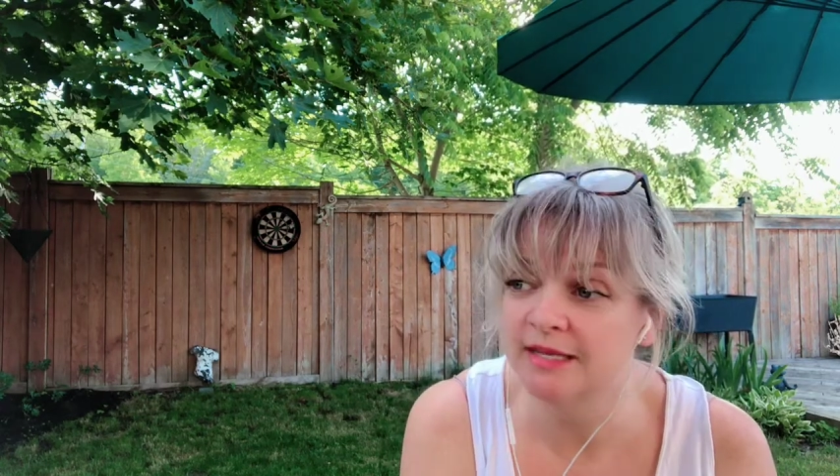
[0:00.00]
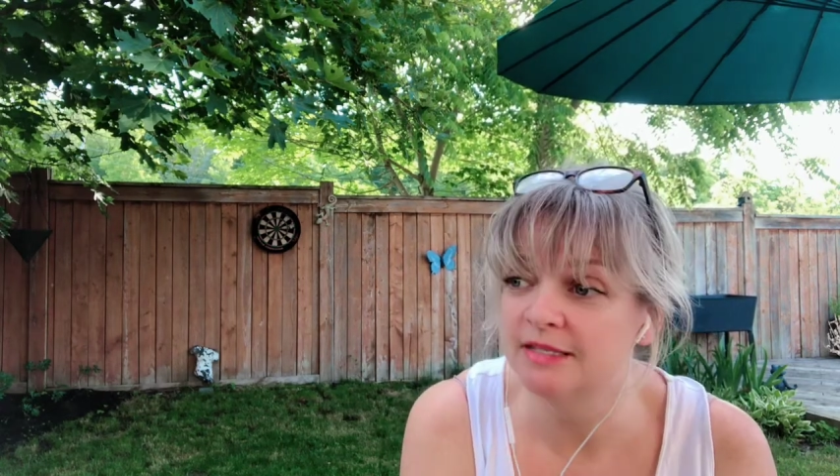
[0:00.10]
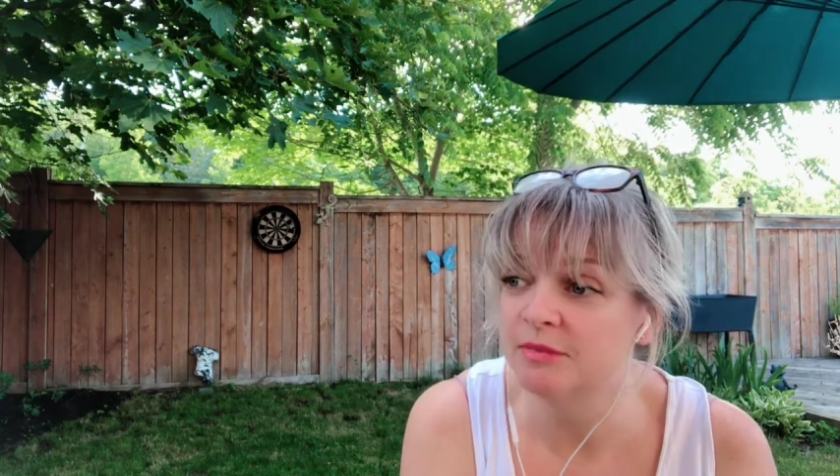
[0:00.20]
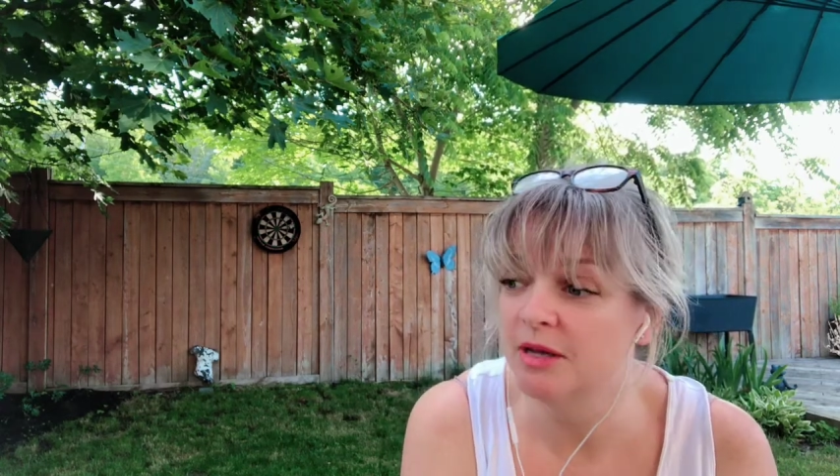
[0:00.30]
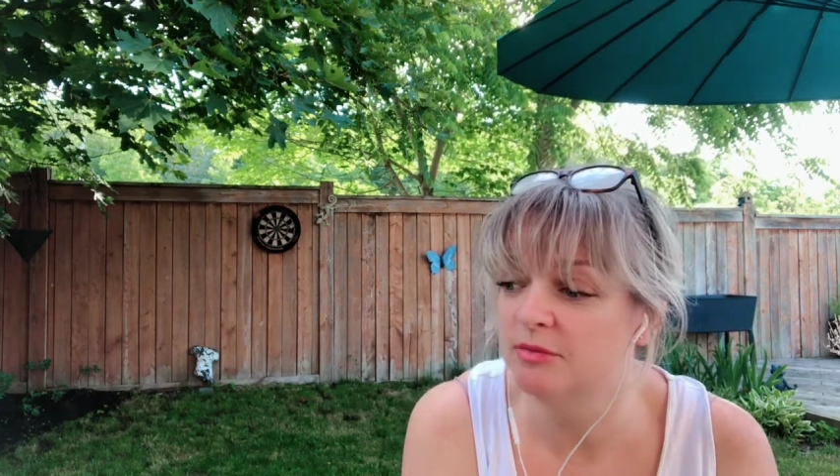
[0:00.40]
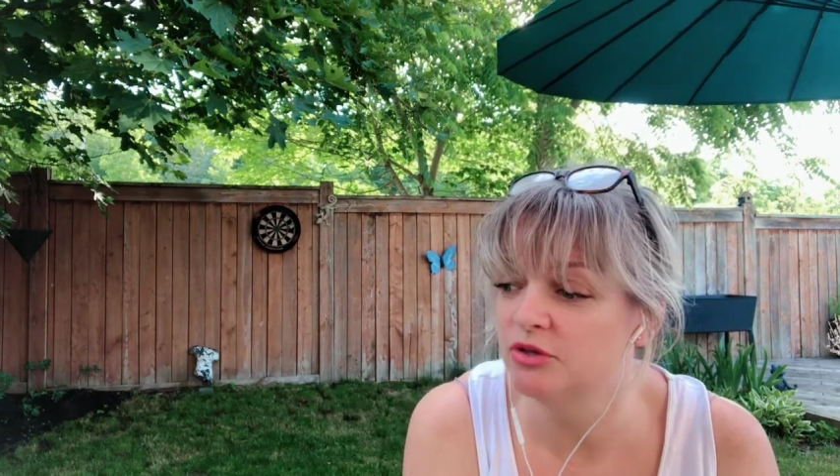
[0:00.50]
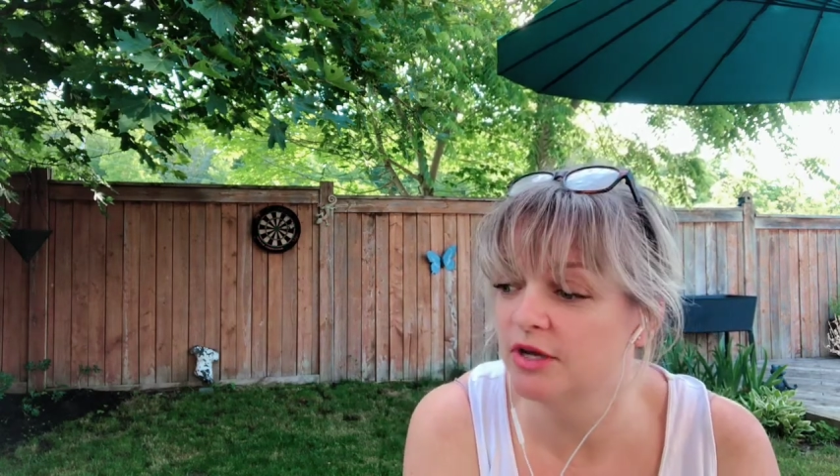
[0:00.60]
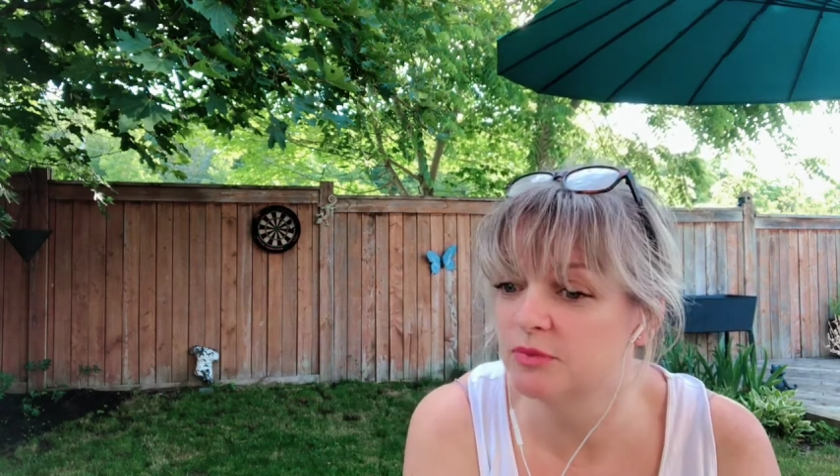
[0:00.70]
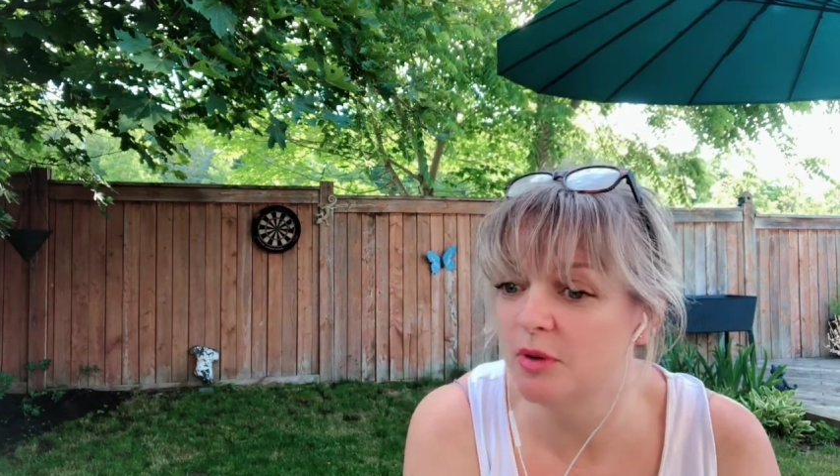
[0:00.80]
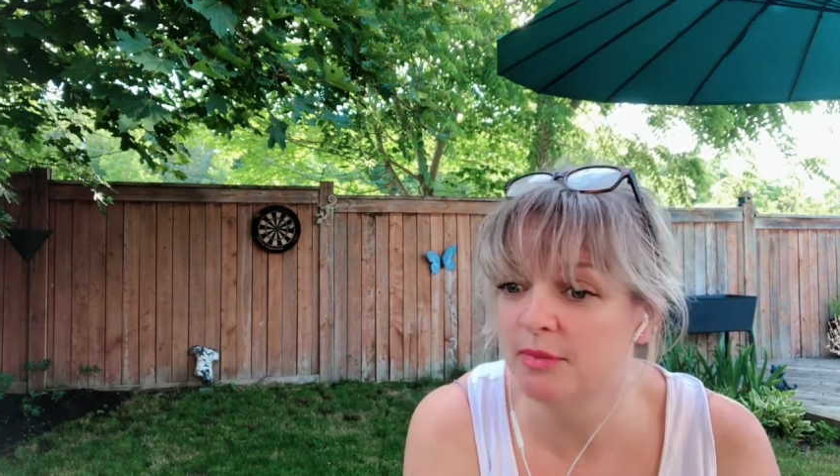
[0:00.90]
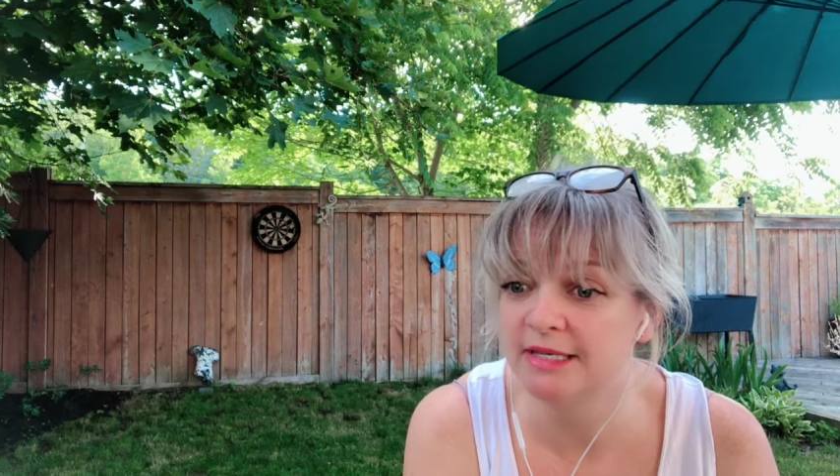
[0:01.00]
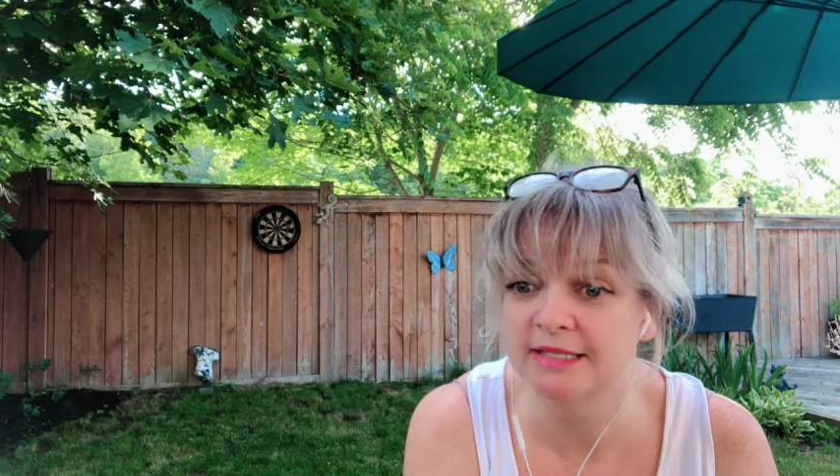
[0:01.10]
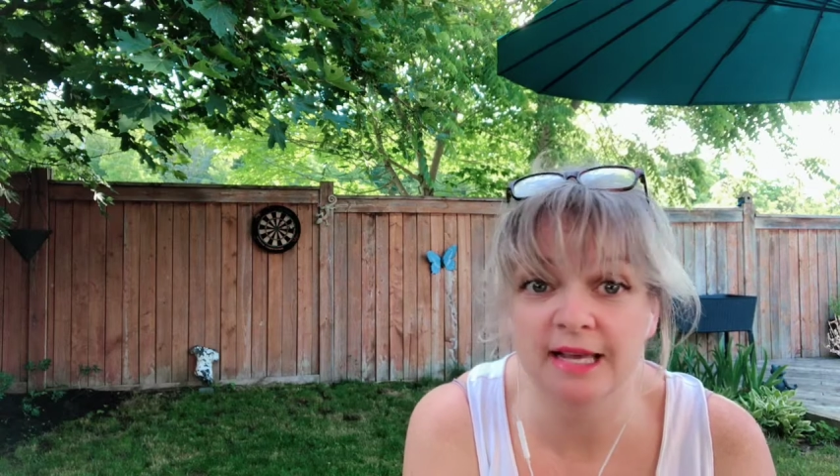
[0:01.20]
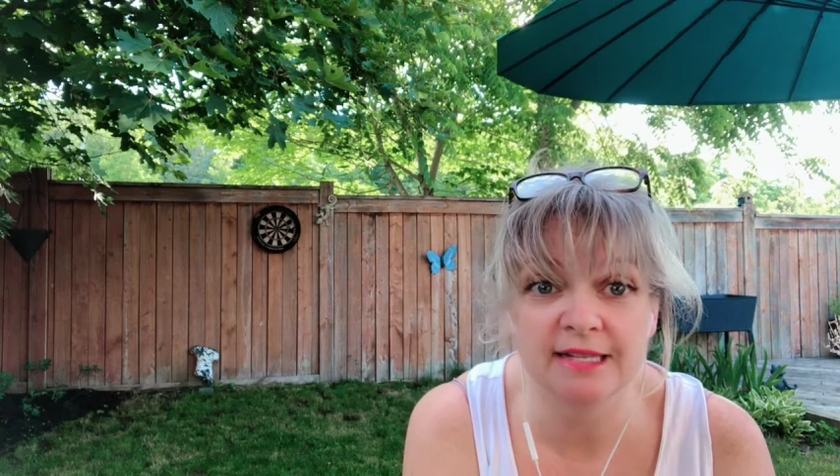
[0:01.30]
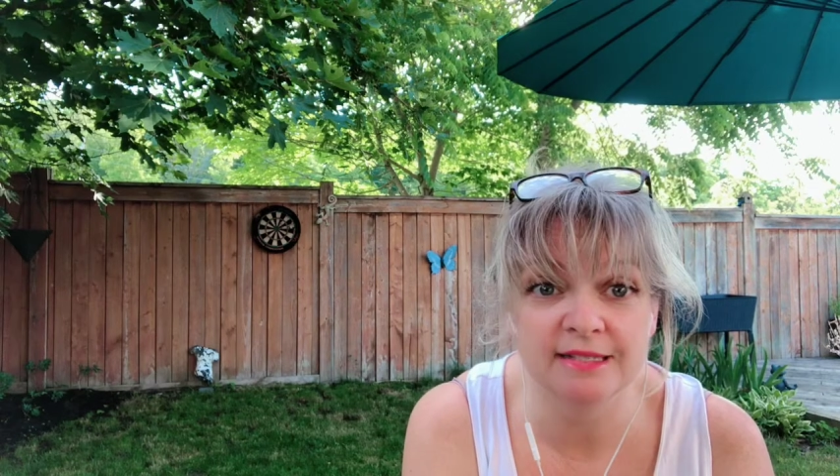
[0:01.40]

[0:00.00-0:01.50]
sometimes you guys want me to sign